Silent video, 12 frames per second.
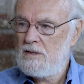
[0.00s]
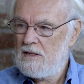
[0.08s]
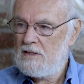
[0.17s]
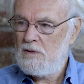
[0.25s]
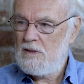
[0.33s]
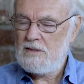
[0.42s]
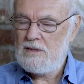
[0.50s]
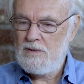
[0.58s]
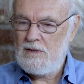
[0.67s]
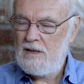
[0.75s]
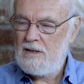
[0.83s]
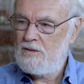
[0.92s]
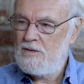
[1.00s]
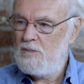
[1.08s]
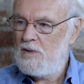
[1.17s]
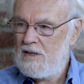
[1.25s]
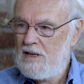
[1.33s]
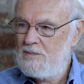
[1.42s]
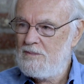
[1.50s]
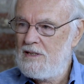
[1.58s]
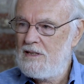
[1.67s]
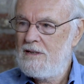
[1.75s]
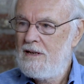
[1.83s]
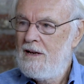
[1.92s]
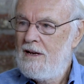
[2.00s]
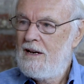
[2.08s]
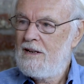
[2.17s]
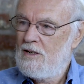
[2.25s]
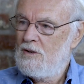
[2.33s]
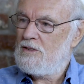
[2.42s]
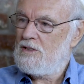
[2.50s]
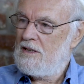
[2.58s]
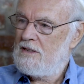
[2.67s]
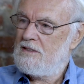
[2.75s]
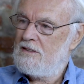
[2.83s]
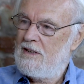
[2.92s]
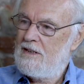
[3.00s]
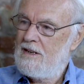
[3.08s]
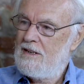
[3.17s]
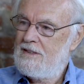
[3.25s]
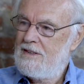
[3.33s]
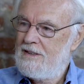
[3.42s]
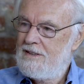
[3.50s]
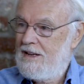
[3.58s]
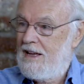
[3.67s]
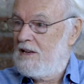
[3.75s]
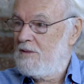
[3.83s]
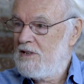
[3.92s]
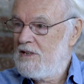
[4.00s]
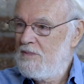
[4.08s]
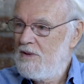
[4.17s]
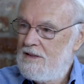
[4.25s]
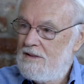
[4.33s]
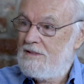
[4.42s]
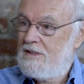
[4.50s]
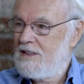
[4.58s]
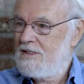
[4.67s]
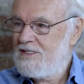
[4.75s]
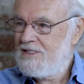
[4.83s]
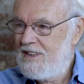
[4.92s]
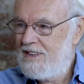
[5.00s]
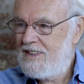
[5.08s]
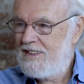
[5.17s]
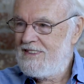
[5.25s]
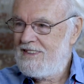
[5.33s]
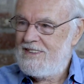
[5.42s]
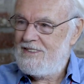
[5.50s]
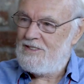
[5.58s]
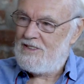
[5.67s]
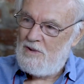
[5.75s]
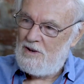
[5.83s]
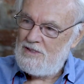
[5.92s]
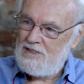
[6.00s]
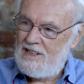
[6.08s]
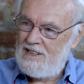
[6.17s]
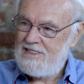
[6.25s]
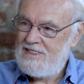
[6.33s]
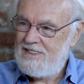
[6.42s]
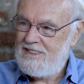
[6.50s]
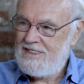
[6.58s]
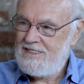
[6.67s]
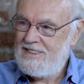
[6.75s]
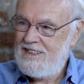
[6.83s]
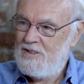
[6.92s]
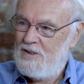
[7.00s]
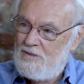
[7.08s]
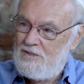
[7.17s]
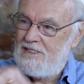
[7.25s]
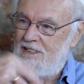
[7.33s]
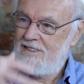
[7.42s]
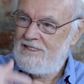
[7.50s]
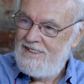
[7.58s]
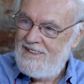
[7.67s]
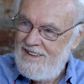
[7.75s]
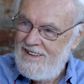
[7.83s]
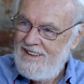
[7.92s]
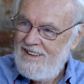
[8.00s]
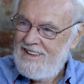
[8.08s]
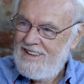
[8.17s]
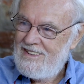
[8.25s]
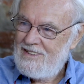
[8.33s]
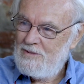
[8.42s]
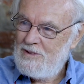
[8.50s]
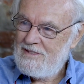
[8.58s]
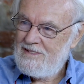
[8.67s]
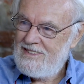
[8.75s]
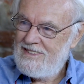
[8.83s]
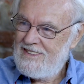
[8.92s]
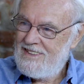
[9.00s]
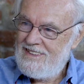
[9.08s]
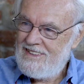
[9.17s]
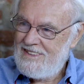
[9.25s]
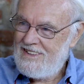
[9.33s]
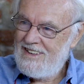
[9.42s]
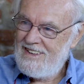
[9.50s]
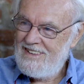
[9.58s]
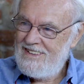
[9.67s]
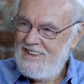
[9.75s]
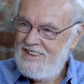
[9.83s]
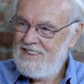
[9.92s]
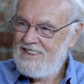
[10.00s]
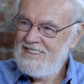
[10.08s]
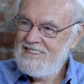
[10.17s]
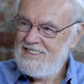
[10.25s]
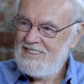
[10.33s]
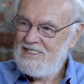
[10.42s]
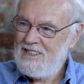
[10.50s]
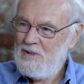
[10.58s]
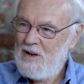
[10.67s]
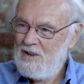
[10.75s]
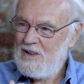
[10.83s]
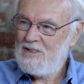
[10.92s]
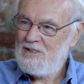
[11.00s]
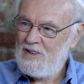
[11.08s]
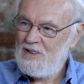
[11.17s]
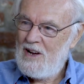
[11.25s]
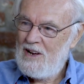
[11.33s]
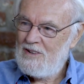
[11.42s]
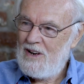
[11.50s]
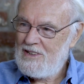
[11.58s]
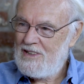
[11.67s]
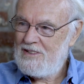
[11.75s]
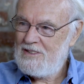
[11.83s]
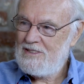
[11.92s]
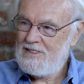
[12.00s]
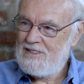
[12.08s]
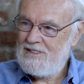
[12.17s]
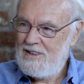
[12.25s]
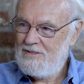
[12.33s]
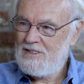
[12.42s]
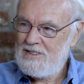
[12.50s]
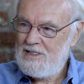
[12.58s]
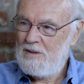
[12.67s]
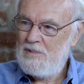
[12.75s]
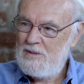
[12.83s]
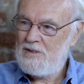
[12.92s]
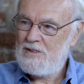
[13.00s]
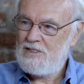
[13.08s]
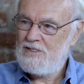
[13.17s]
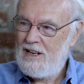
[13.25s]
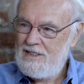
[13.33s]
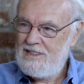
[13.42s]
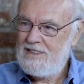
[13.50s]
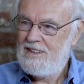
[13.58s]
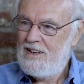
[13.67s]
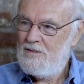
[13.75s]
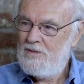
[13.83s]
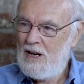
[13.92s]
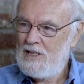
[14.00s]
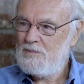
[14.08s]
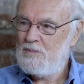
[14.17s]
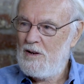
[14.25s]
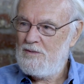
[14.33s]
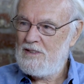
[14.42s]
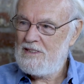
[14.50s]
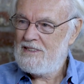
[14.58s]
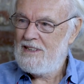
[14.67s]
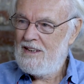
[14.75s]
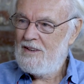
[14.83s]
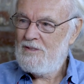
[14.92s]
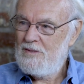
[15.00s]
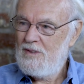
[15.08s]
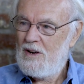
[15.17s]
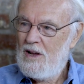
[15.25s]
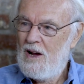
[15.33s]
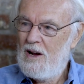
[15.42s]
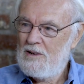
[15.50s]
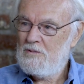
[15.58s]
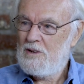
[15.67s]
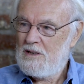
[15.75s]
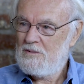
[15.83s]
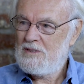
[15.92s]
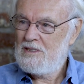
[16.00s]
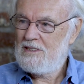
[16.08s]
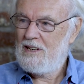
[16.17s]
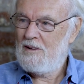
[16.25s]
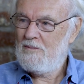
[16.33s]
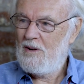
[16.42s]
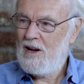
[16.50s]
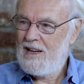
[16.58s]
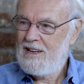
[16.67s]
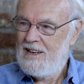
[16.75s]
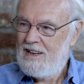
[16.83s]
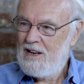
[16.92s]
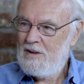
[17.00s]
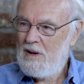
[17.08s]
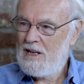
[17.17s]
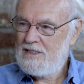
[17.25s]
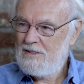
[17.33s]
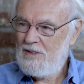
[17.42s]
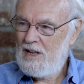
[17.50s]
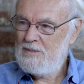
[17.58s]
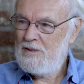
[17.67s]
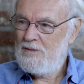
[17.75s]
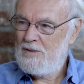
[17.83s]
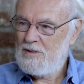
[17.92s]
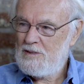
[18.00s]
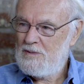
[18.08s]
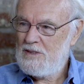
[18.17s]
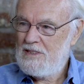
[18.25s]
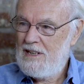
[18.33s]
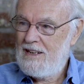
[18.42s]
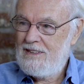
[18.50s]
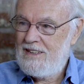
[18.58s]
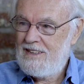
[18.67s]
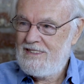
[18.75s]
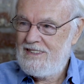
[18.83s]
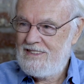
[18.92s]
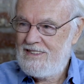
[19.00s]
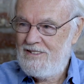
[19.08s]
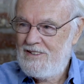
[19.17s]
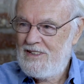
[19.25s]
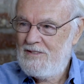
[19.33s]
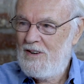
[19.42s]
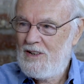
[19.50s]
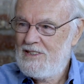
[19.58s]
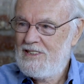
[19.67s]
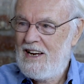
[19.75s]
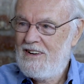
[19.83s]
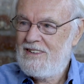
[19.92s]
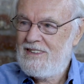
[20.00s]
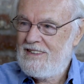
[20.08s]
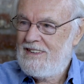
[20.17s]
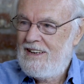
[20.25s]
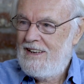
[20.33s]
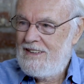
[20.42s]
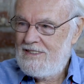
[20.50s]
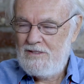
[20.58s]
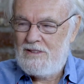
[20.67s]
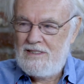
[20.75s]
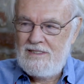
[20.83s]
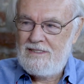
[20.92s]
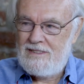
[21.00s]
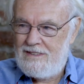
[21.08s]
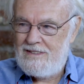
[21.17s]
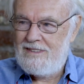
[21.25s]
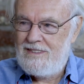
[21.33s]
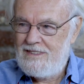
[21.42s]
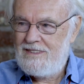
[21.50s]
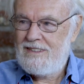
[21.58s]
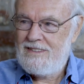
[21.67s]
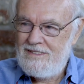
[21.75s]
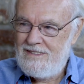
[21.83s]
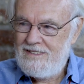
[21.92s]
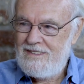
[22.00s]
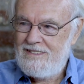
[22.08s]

and that's where something like Uber comes in, and it looks like it's a great idea. Airbnb looked like it's a great idea, democratizing things, and then all of a sudden, twit, and there it is, and somehow or other you've got a hierarchical stuff, and some people are extracting vast profits from very hard work, which is done by a massive labor force, which then thinks it's doing it voluntarily. So this is the